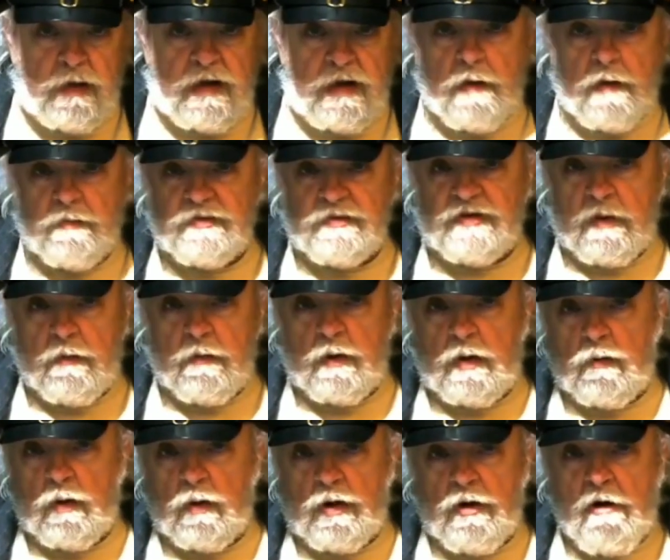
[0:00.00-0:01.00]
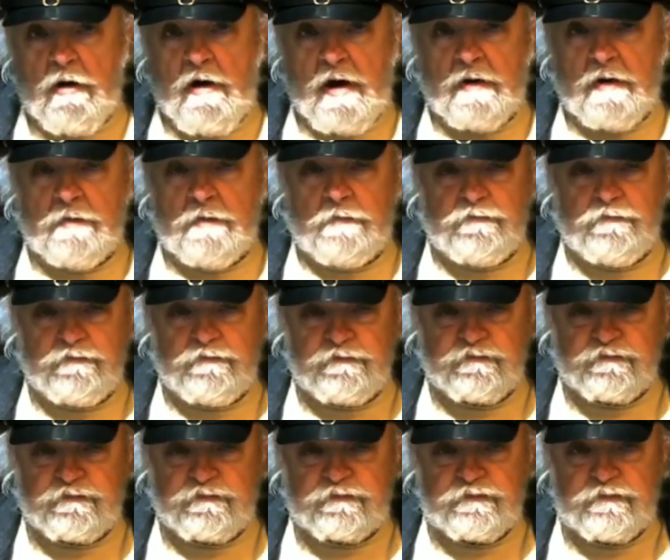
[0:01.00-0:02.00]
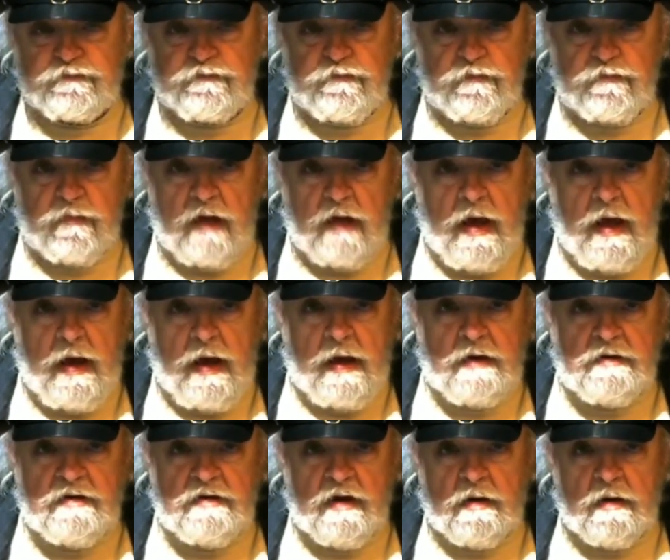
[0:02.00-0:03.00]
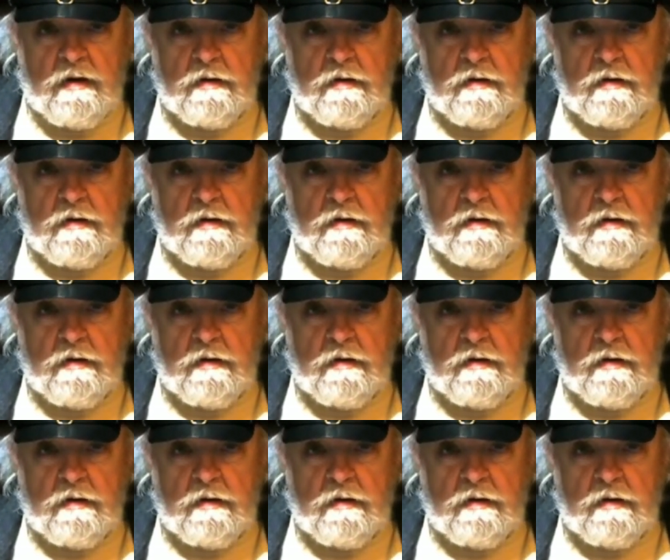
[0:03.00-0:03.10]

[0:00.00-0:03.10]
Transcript: become someone we're not and